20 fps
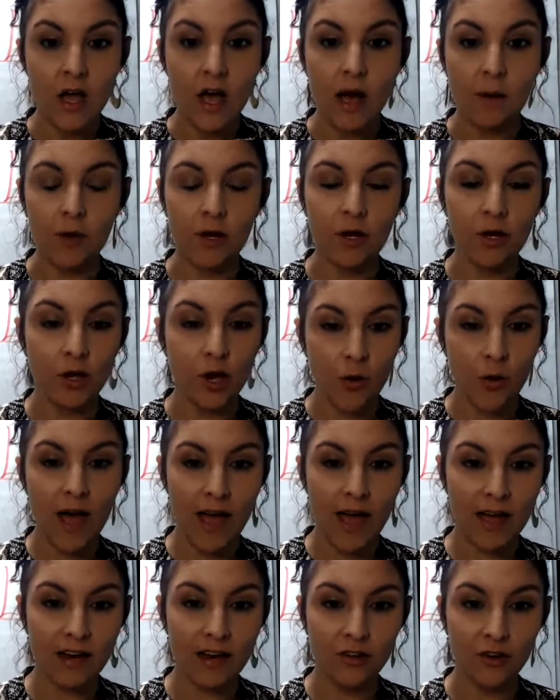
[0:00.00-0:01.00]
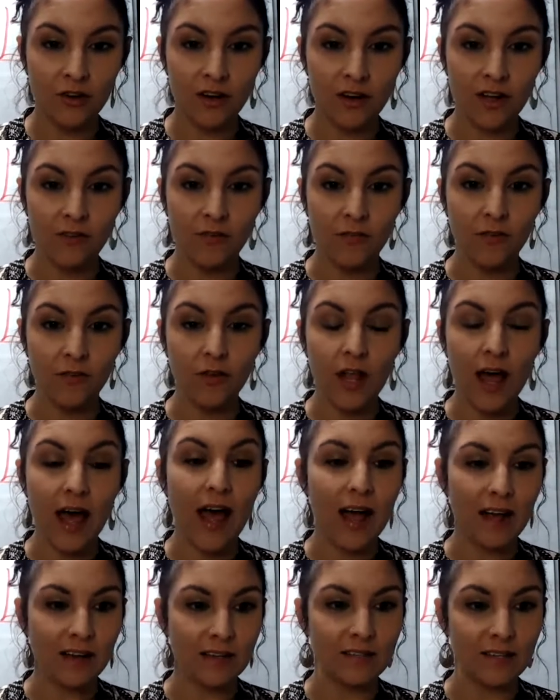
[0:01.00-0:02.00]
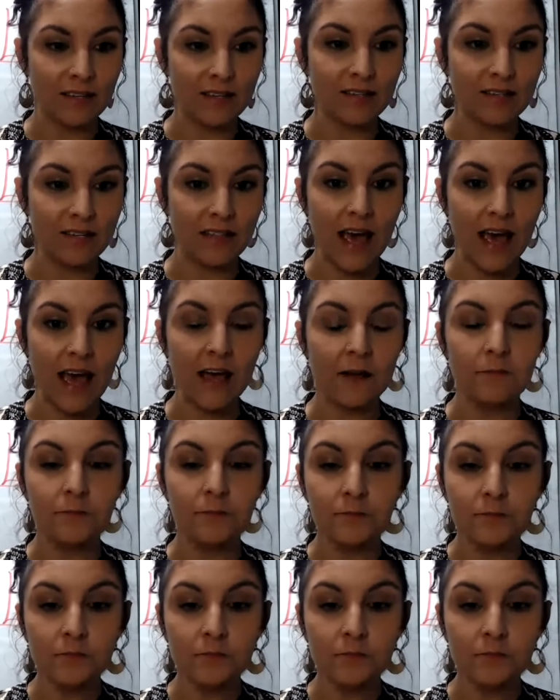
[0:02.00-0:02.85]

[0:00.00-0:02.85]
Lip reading: I'm going to go ahead and you're going to have full access to that.